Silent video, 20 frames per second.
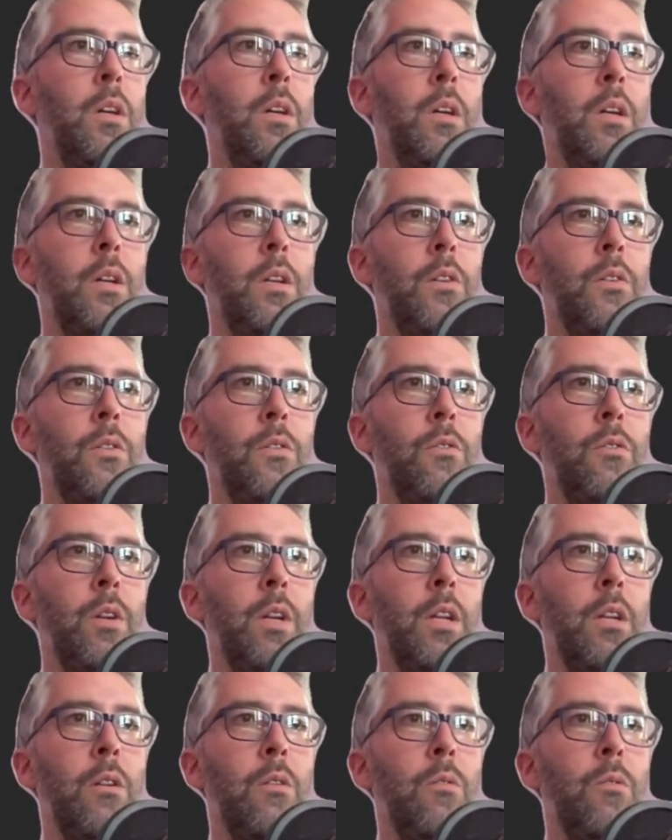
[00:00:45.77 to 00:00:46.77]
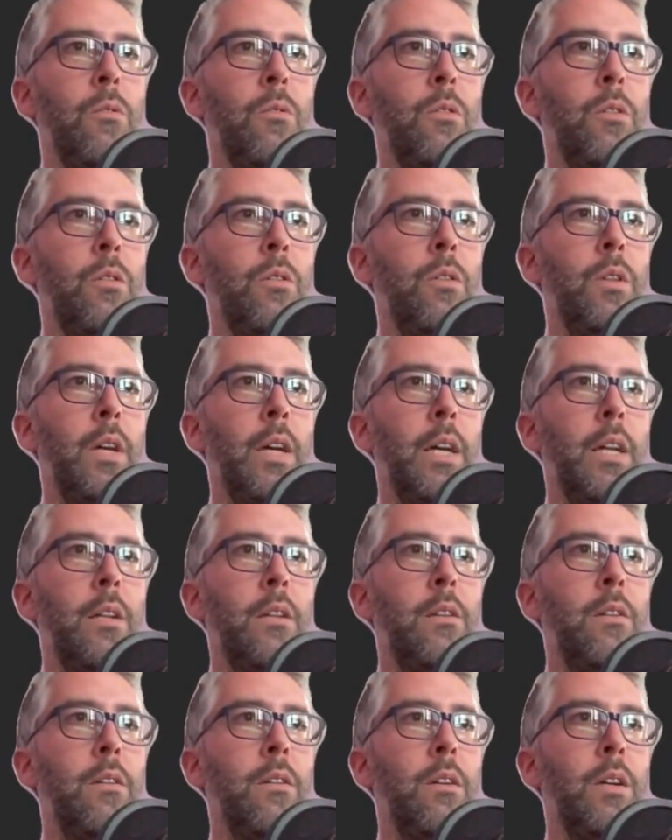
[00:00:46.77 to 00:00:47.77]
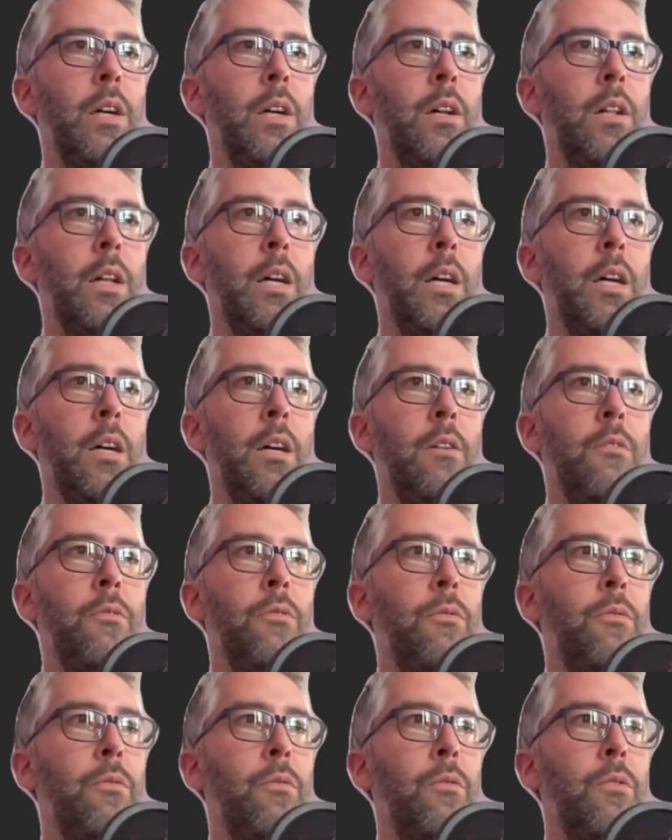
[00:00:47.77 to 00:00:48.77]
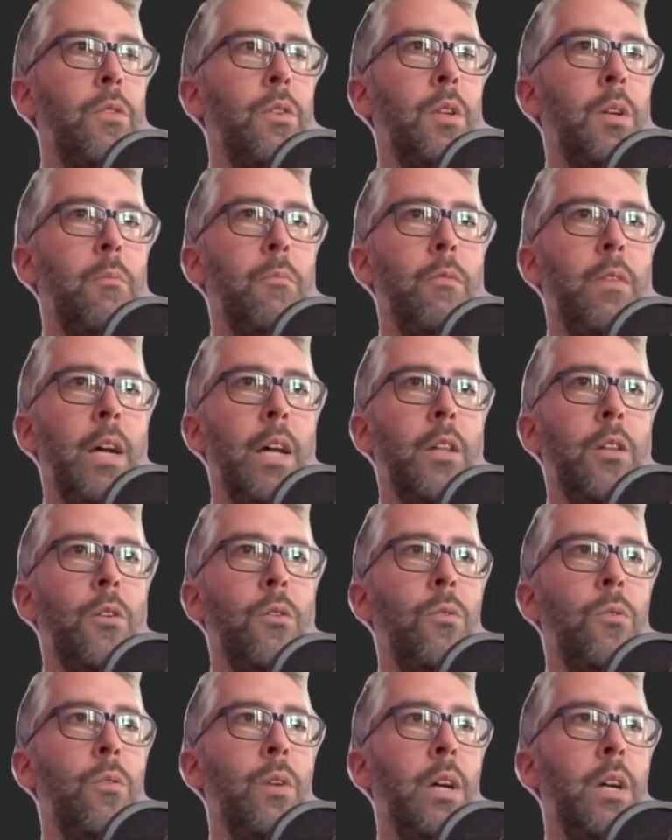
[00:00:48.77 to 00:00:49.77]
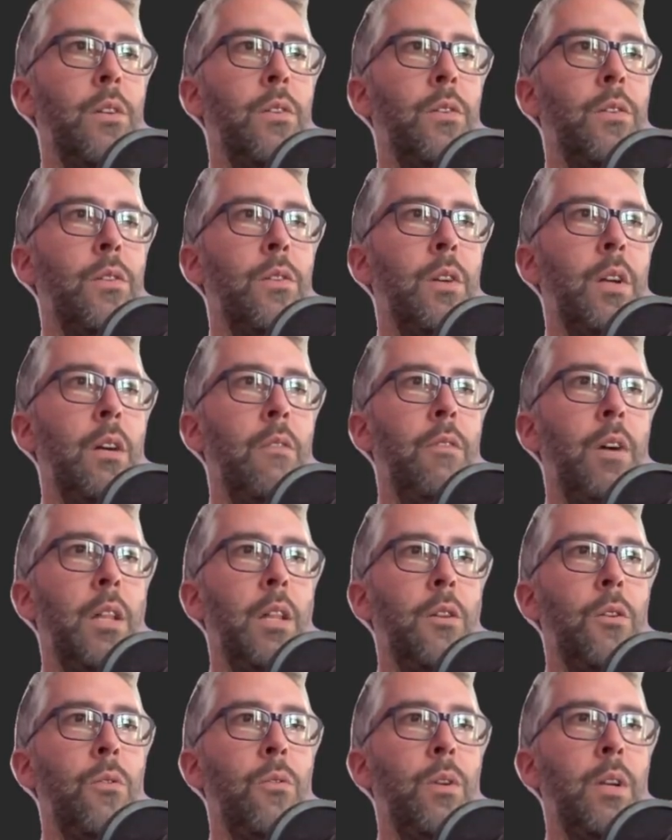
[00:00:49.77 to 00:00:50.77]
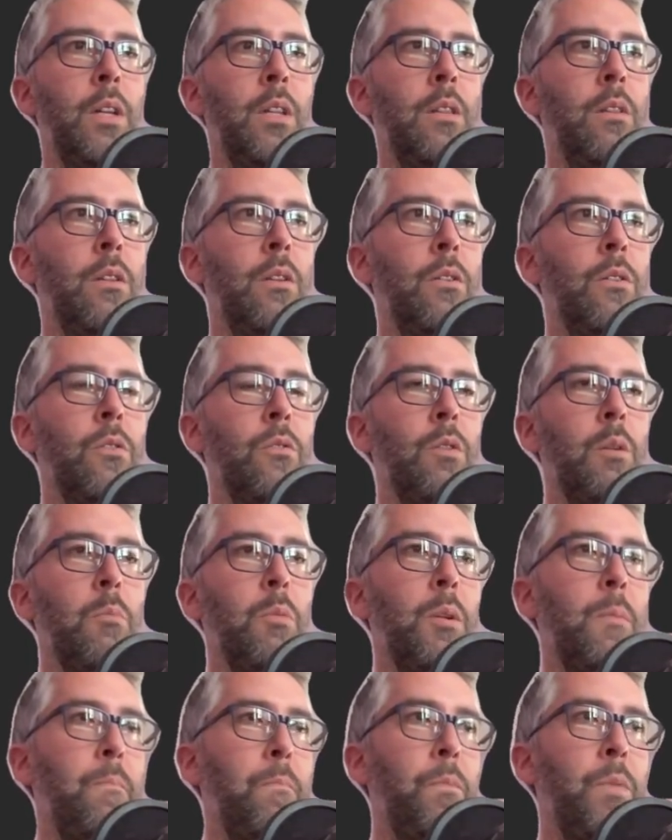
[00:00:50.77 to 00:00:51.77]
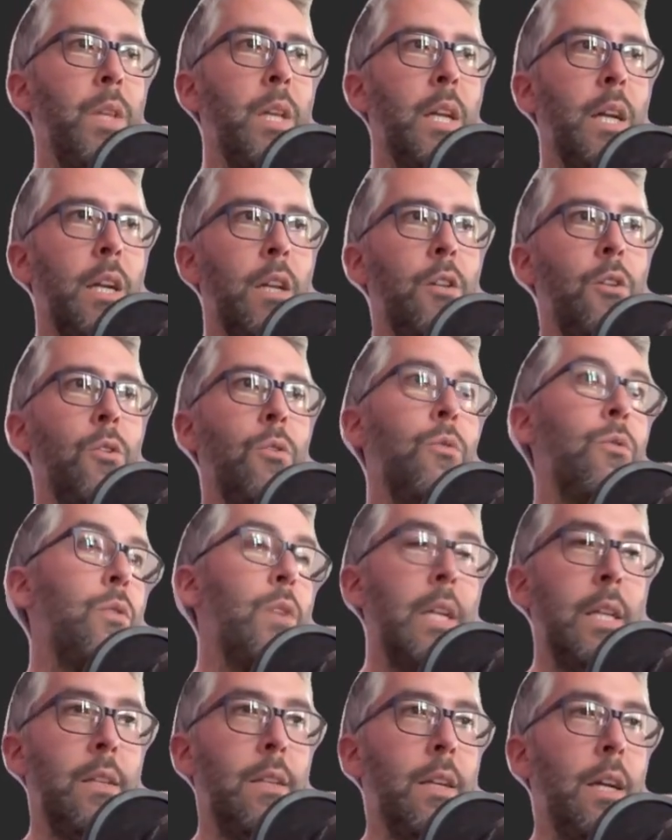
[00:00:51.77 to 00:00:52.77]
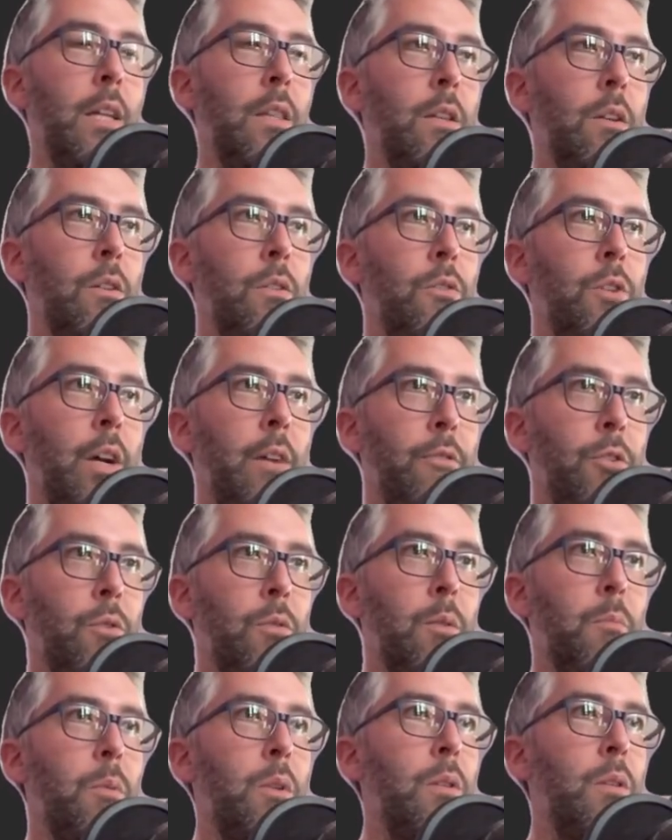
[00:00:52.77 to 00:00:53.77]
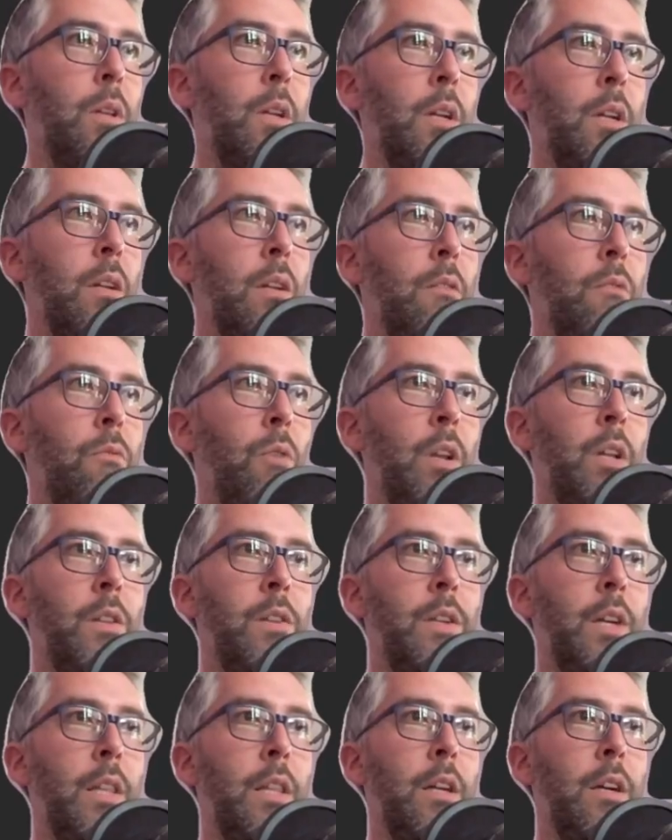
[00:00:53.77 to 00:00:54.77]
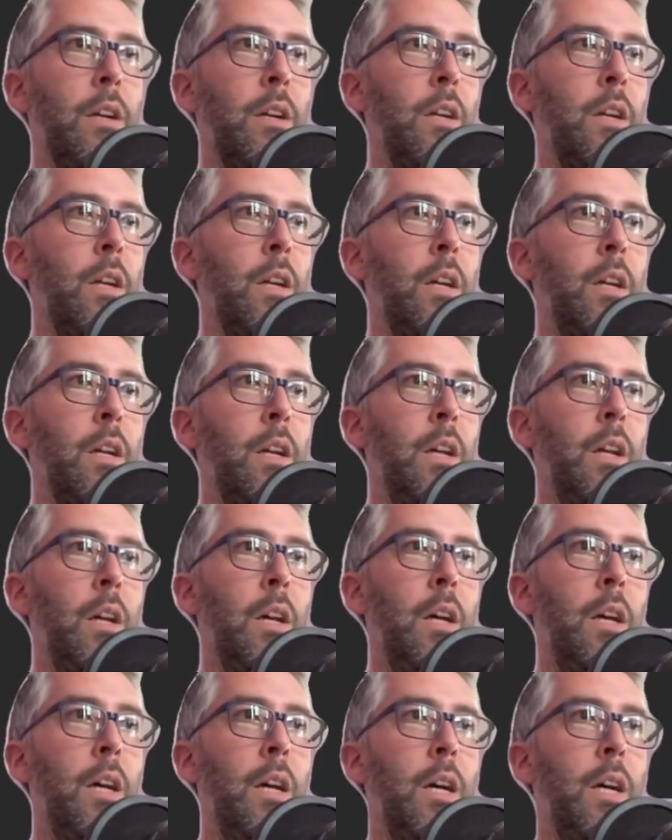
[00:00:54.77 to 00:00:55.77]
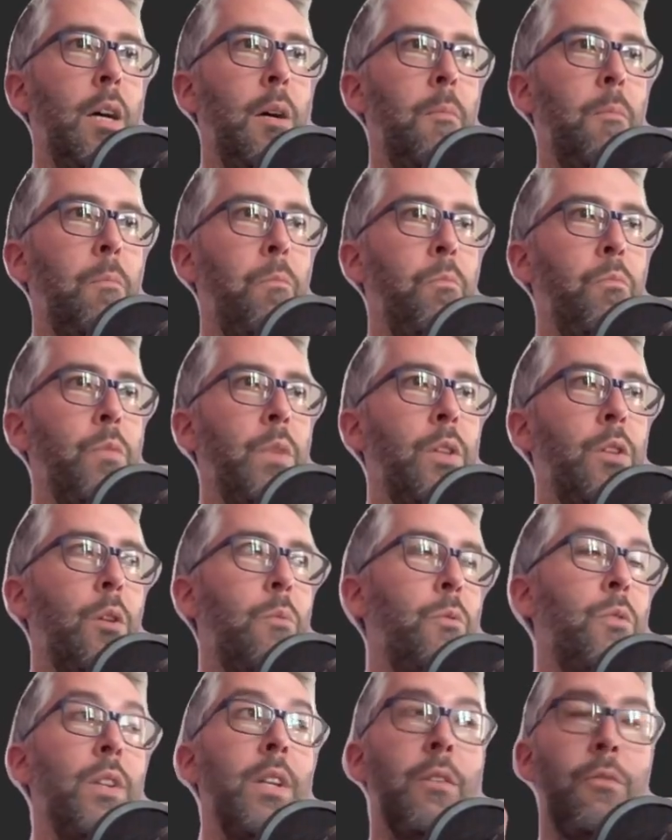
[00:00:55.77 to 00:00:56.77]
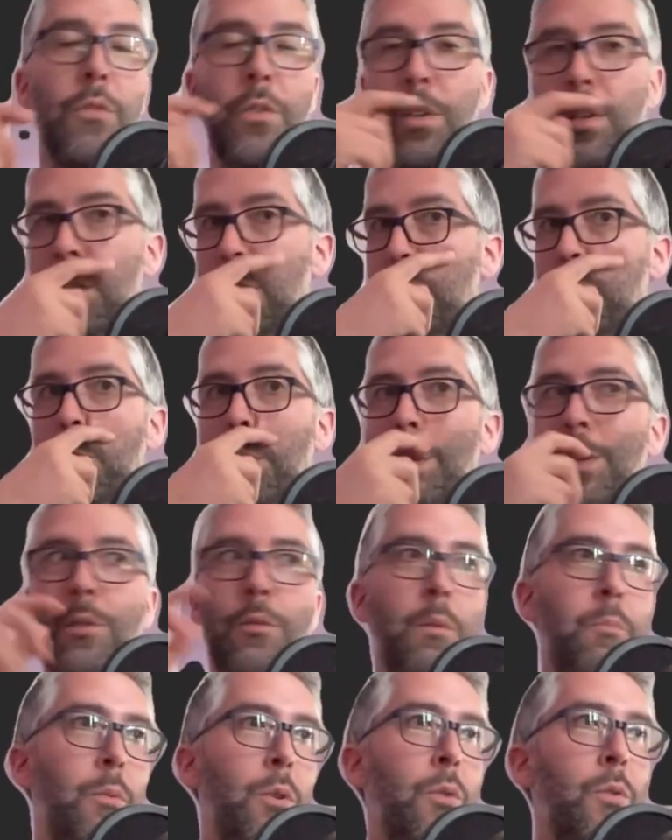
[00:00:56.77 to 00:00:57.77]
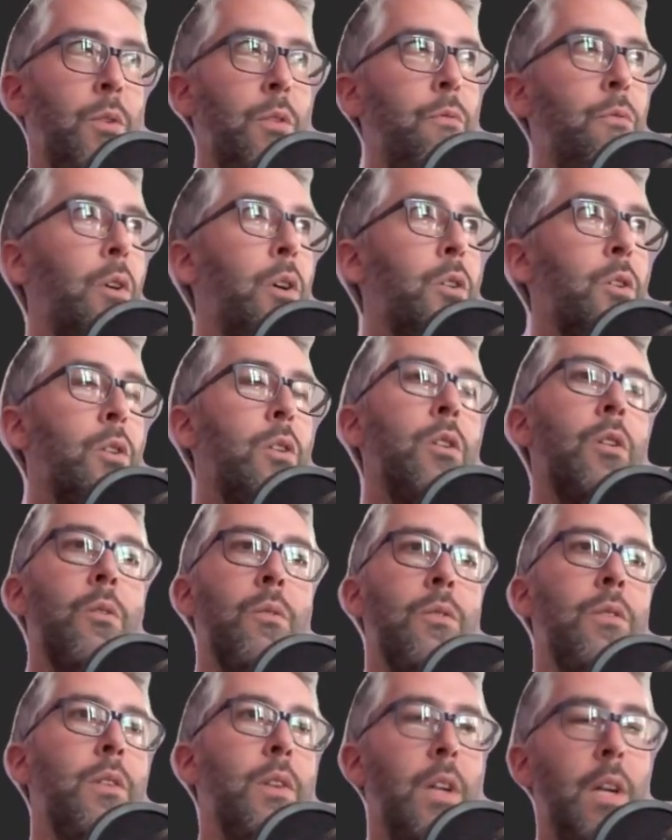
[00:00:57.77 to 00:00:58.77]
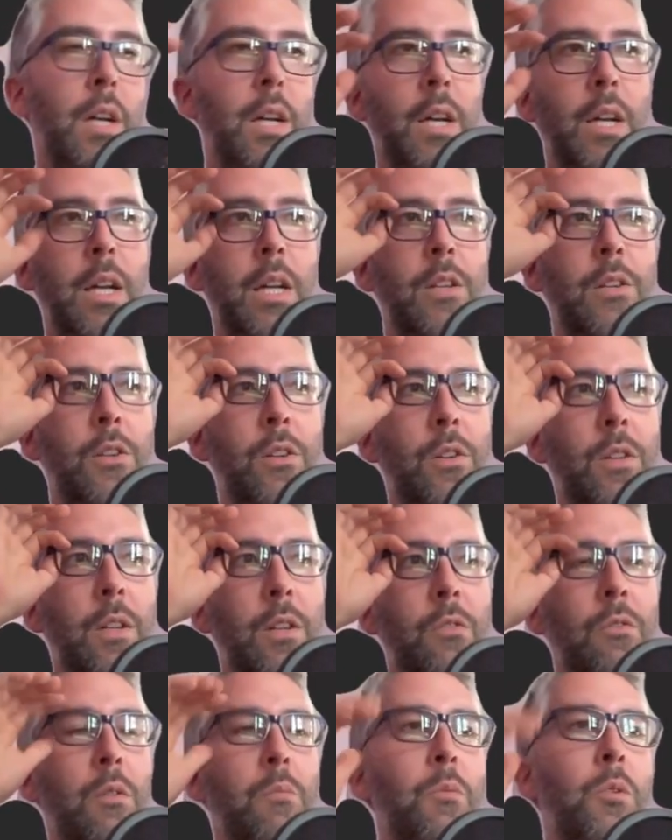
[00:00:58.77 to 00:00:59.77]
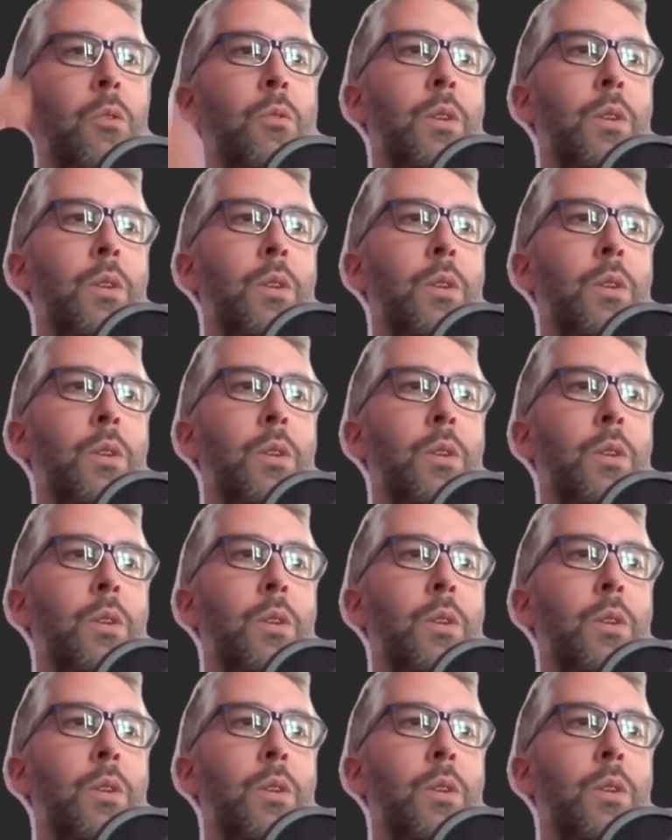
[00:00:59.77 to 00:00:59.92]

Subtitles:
a string node to that, I'll have some value as a value in the script that I can use inside the JavaScript that I run inside there. In terms of differences between script nodes and function nodes, it's just that script nodes